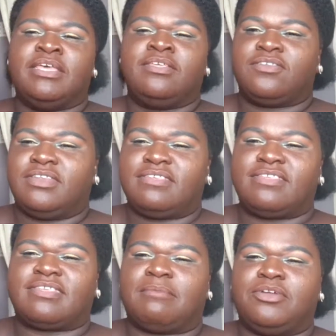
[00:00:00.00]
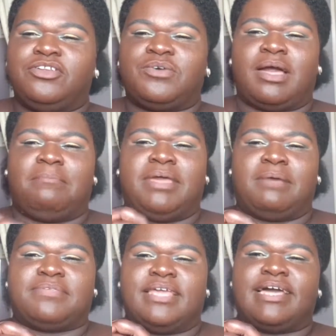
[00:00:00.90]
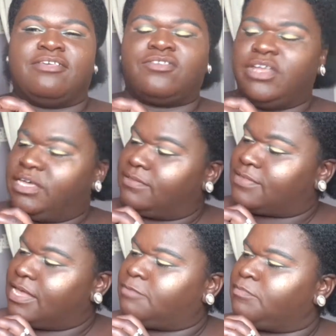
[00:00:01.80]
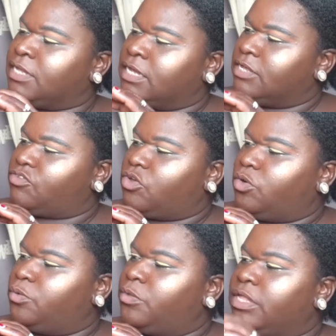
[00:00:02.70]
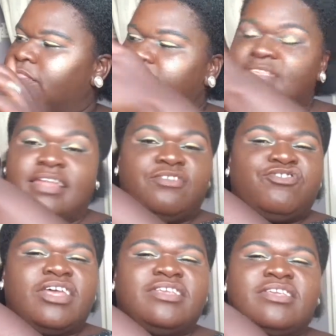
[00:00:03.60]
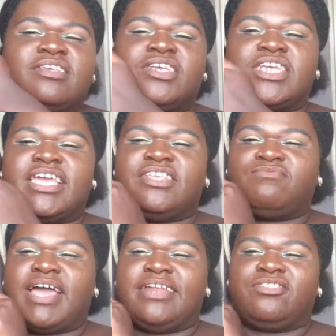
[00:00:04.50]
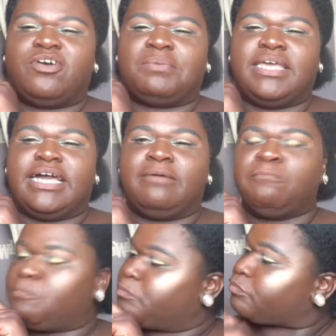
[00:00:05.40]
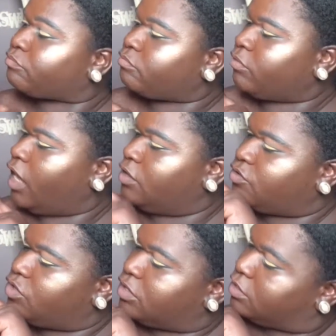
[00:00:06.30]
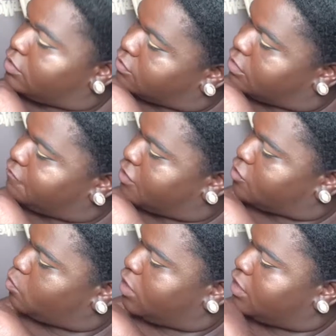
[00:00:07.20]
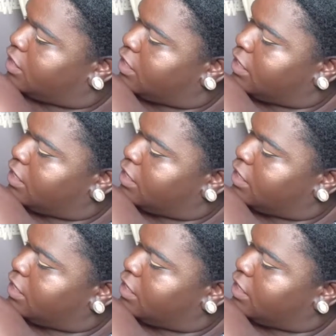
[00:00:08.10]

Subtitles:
so this is, I'm going to do it a bit upside down so that you can see. So these are the transition shades right at the top here. So the first one